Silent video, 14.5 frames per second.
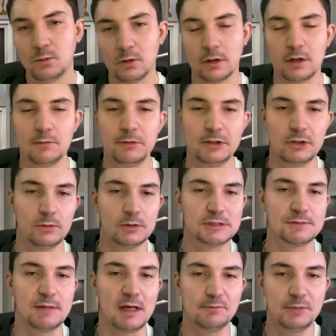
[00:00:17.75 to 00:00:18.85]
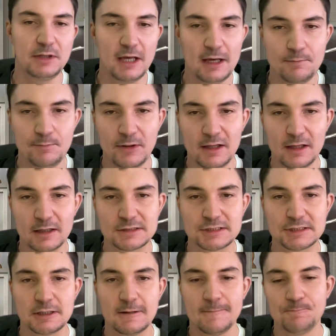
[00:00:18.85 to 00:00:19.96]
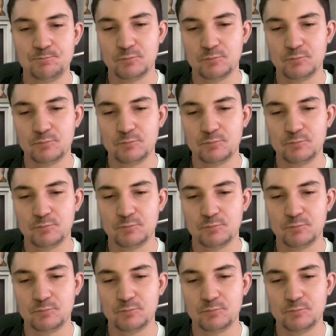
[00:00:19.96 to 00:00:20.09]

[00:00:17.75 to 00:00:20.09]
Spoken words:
We're going to be doing some NBA picks.